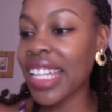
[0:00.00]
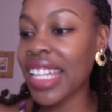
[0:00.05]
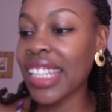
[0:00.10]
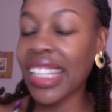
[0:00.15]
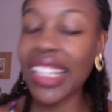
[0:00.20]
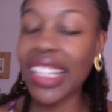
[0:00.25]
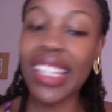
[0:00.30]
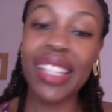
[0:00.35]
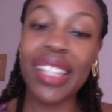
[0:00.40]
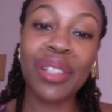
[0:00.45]

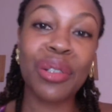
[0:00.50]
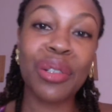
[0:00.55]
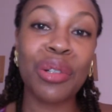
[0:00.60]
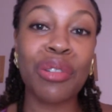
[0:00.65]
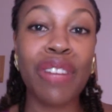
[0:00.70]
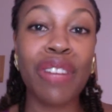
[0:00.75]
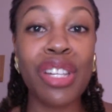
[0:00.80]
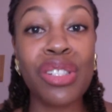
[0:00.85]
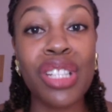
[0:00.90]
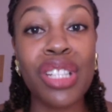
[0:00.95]
And again,
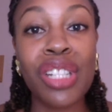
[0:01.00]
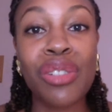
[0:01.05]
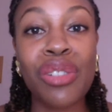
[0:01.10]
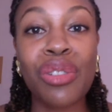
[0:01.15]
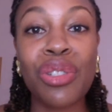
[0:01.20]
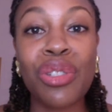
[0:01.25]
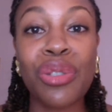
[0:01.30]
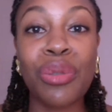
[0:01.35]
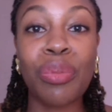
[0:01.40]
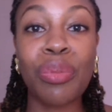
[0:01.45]

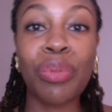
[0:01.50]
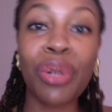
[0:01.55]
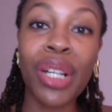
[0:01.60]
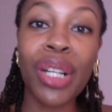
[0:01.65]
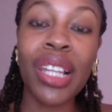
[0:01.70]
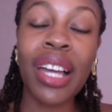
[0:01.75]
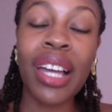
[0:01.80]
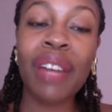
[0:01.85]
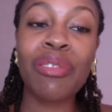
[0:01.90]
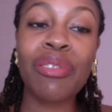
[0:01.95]
congratulations to
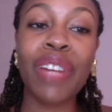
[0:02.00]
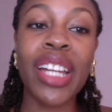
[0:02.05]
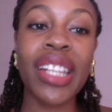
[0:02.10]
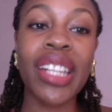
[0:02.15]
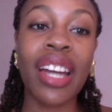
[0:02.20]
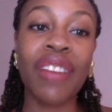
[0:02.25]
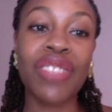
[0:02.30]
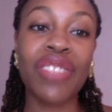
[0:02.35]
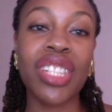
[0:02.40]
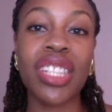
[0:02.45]
Paula.
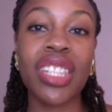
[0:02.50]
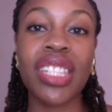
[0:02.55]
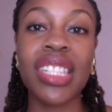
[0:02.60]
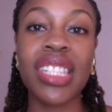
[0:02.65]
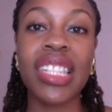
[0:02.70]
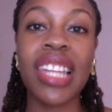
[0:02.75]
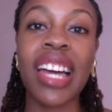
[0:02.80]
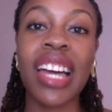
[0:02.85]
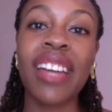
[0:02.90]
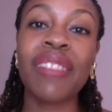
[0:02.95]
Right after
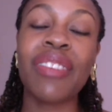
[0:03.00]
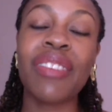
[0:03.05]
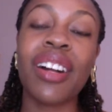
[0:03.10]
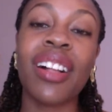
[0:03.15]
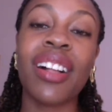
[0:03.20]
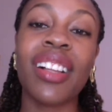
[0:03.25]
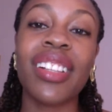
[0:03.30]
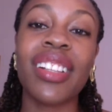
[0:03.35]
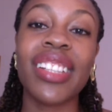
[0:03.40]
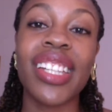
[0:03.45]
this live,
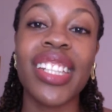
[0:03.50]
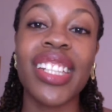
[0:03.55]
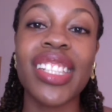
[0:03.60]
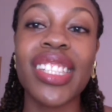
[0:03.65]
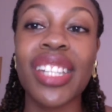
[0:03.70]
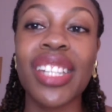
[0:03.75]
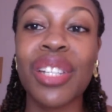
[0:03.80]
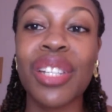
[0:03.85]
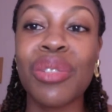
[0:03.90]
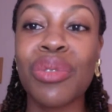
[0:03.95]
I'll get
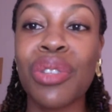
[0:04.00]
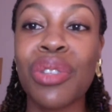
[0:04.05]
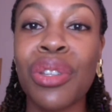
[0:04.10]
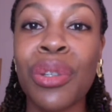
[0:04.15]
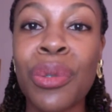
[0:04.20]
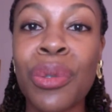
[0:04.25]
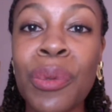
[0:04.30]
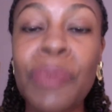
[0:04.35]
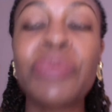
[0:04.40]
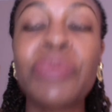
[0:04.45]
in touch with
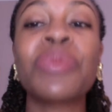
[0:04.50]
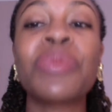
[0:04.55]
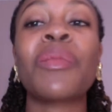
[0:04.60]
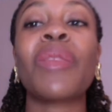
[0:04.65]
you.